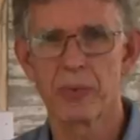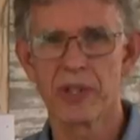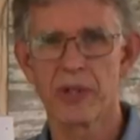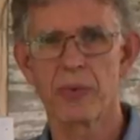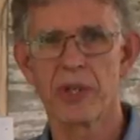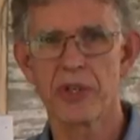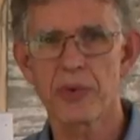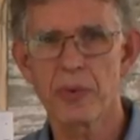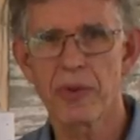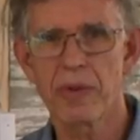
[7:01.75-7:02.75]
really
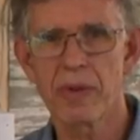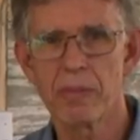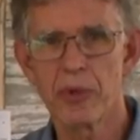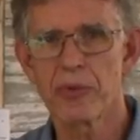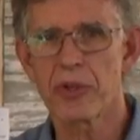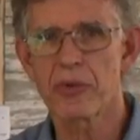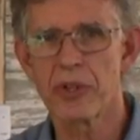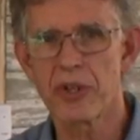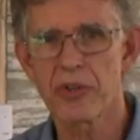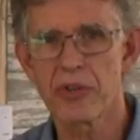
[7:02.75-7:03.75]
rich with music
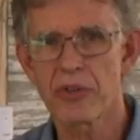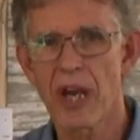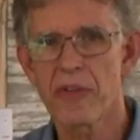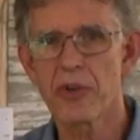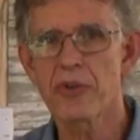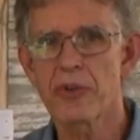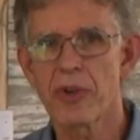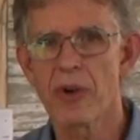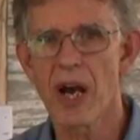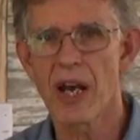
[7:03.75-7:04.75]
tradition,
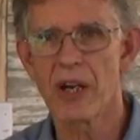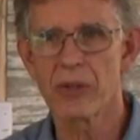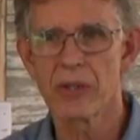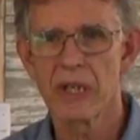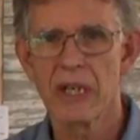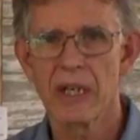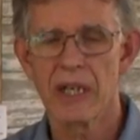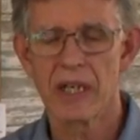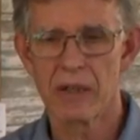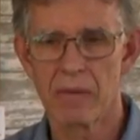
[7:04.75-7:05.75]
southeastern Ohio,
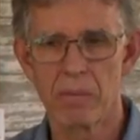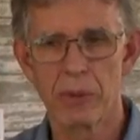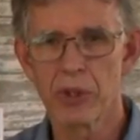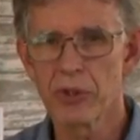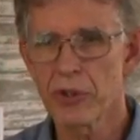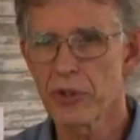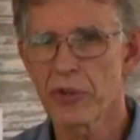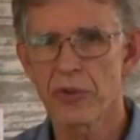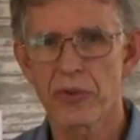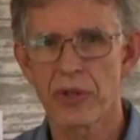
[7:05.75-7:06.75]
in
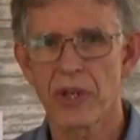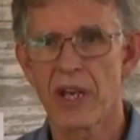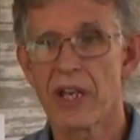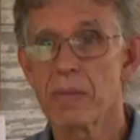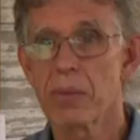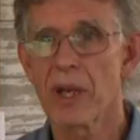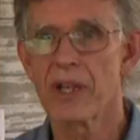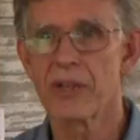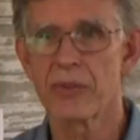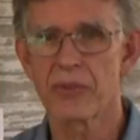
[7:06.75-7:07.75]
builders and in
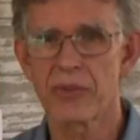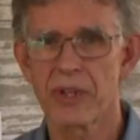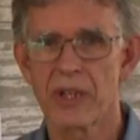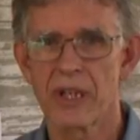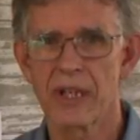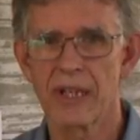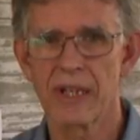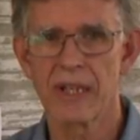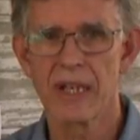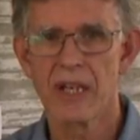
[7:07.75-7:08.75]
players.
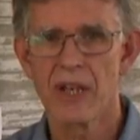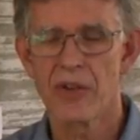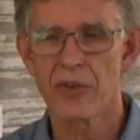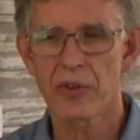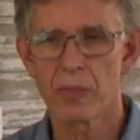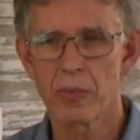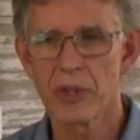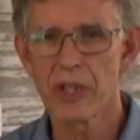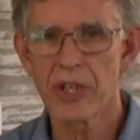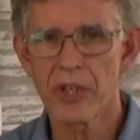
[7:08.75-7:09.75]
There's some
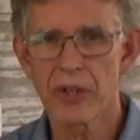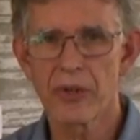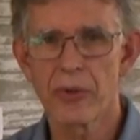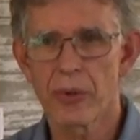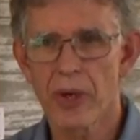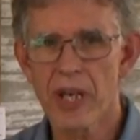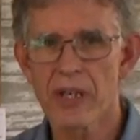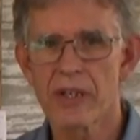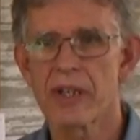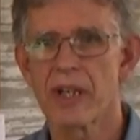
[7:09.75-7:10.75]
really
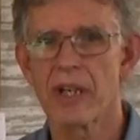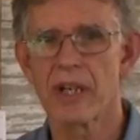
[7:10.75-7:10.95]
great